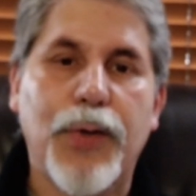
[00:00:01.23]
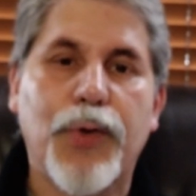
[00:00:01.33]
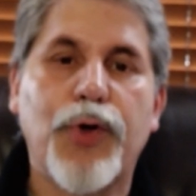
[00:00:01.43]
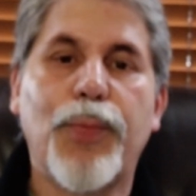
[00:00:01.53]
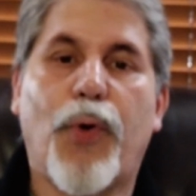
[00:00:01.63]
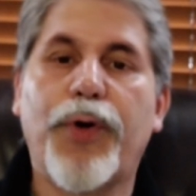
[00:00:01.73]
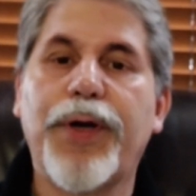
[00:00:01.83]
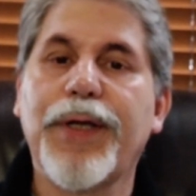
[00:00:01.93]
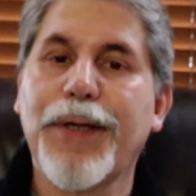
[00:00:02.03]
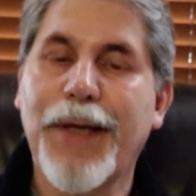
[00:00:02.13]
Good
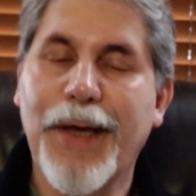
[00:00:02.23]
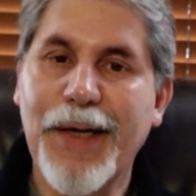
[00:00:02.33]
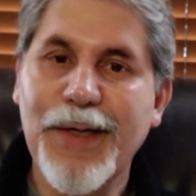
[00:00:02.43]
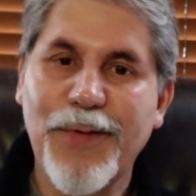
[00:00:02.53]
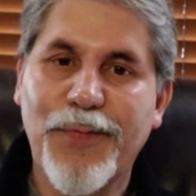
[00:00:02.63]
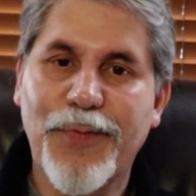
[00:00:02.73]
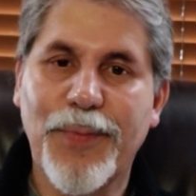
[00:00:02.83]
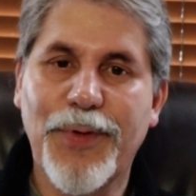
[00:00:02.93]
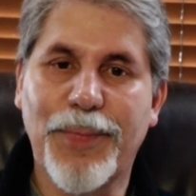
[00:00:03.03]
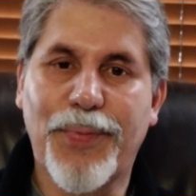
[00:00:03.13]
morning again
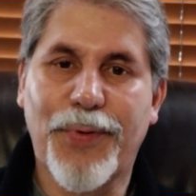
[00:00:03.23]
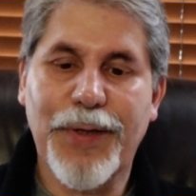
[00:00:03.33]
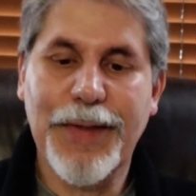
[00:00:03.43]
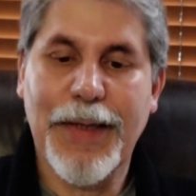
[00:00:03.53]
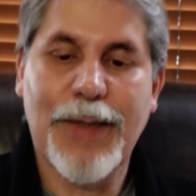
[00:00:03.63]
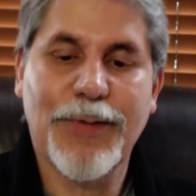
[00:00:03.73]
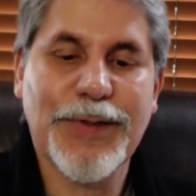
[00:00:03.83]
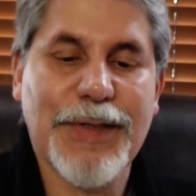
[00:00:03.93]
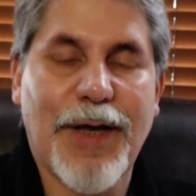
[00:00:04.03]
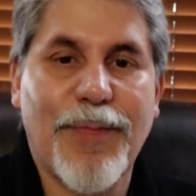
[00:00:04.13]
from the boogie down
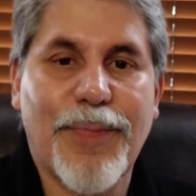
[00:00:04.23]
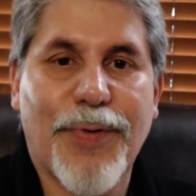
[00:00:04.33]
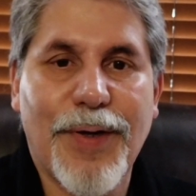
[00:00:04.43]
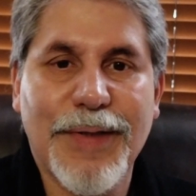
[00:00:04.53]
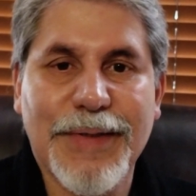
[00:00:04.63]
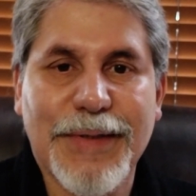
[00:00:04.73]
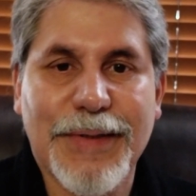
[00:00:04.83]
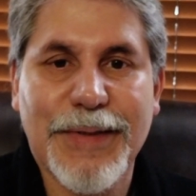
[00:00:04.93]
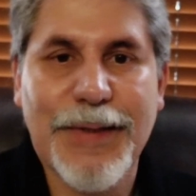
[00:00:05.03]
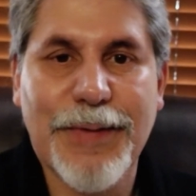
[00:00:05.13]
South
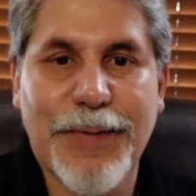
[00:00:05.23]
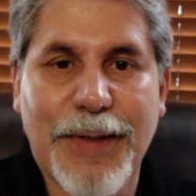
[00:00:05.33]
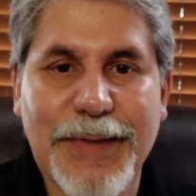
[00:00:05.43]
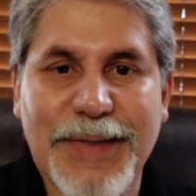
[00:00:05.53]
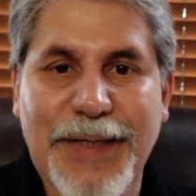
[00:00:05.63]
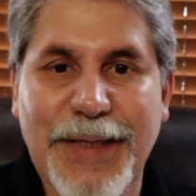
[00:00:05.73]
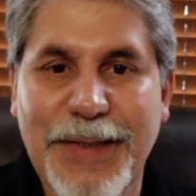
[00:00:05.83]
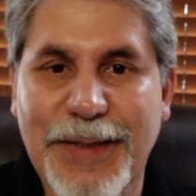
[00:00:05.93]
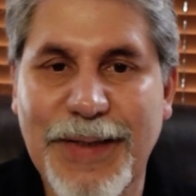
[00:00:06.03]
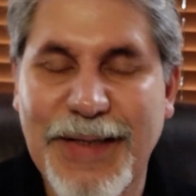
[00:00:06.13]
Bronx. Here I just kicked
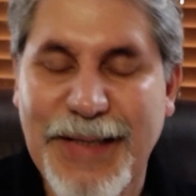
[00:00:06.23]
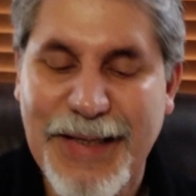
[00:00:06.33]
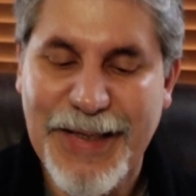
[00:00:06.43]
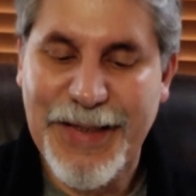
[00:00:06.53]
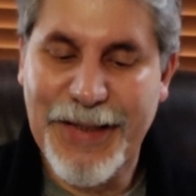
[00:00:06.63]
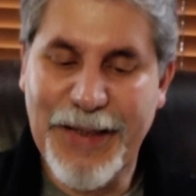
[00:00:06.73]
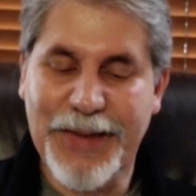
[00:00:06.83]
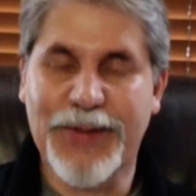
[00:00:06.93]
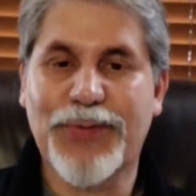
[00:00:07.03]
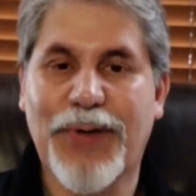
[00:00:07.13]

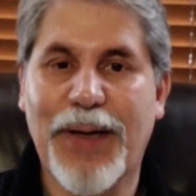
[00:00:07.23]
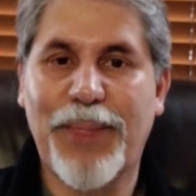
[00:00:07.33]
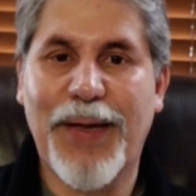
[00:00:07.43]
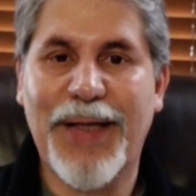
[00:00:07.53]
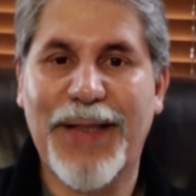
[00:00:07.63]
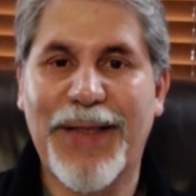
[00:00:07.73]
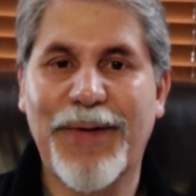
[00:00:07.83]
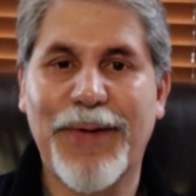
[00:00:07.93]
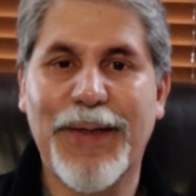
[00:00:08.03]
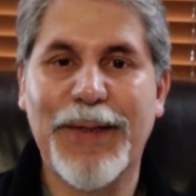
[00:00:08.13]
the tripod
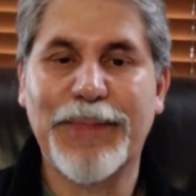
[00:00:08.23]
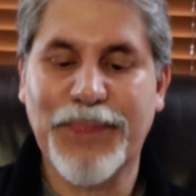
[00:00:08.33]
there.